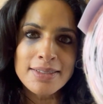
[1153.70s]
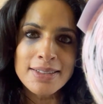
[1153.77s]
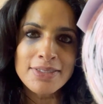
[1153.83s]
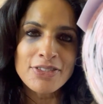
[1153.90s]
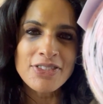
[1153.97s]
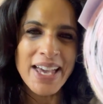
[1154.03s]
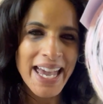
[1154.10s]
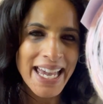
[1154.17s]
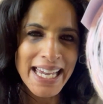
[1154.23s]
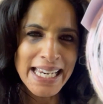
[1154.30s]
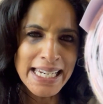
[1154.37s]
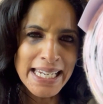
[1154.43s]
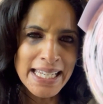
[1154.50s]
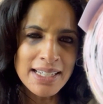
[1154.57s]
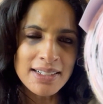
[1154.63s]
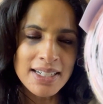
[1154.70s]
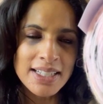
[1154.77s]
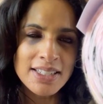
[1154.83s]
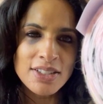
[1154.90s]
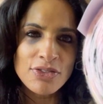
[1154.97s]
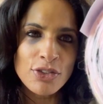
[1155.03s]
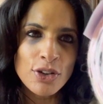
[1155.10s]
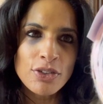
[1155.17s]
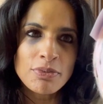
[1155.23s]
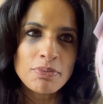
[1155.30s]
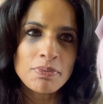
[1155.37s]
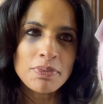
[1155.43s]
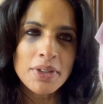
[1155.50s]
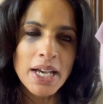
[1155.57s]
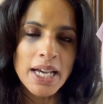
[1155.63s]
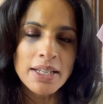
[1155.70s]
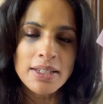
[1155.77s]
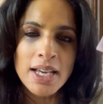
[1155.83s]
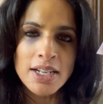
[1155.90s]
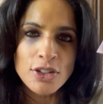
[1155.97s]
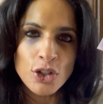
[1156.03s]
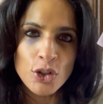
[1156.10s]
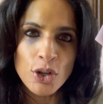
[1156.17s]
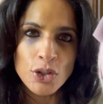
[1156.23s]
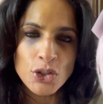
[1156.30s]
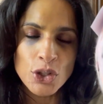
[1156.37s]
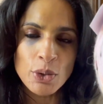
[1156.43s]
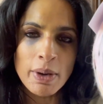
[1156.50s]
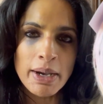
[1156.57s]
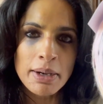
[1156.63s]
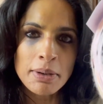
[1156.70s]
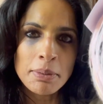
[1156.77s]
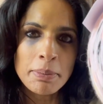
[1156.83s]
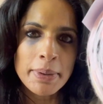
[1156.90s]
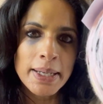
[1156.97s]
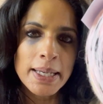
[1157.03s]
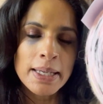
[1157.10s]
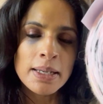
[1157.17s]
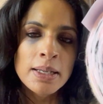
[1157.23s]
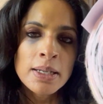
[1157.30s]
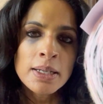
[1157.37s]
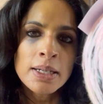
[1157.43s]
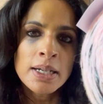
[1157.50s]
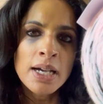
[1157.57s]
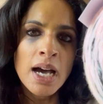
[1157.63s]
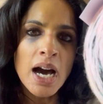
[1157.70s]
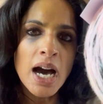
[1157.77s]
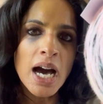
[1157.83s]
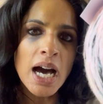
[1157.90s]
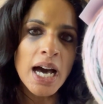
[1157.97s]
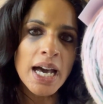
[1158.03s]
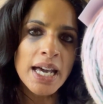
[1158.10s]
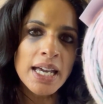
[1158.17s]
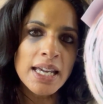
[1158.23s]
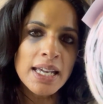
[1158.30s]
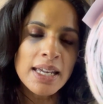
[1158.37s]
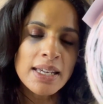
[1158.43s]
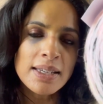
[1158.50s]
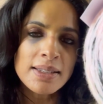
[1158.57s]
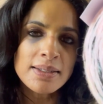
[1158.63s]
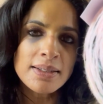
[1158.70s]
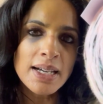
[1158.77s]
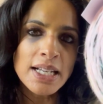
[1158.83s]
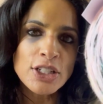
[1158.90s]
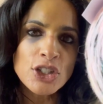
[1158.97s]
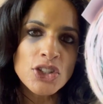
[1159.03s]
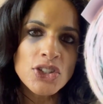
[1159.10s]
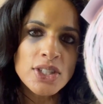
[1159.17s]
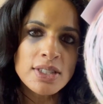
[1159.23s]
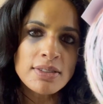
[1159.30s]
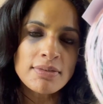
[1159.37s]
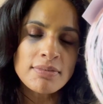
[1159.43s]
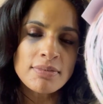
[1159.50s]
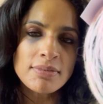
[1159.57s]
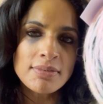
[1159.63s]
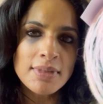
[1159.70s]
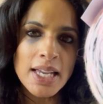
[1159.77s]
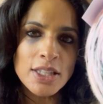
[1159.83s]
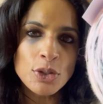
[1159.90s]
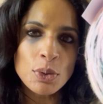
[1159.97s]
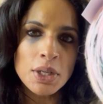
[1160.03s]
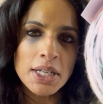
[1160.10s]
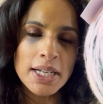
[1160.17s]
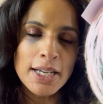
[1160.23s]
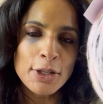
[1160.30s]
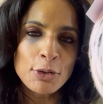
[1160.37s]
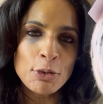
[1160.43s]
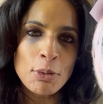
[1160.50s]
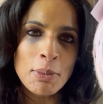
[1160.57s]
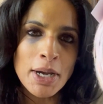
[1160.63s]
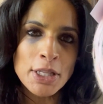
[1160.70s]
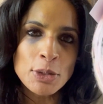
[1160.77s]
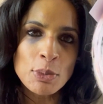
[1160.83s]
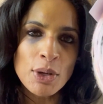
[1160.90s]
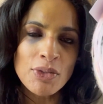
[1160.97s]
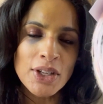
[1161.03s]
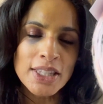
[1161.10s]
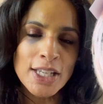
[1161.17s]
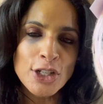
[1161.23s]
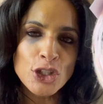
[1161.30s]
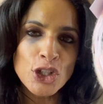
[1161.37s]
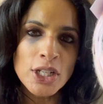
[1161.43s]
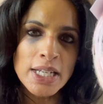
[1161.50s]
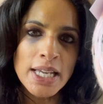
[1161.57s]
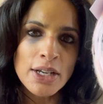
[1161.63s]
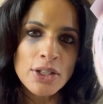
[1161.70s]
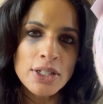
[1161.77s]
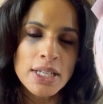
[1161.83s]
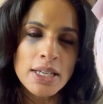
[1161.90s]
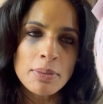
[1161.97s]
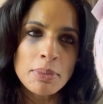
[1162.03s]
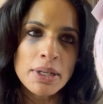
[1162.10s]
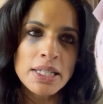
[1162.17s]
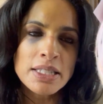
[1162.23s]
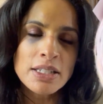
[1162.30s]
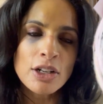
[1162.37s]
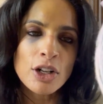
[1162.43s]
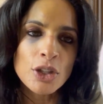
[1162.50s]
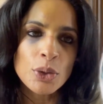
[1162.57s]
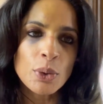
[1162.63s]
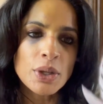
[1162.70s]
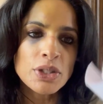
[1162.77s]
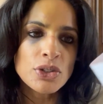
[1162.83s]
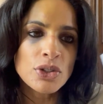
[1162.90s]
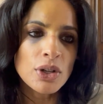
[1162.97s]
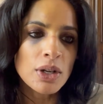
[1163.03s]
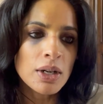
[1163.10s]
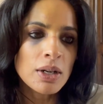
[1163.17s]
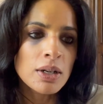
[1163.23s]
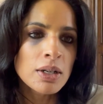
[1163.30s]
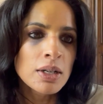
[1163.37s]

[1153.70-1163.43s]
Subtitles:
vein, as for not to gross you out, but I just, that's what it kind of reminds me of. I thought she nailed it, but it's called Oyster,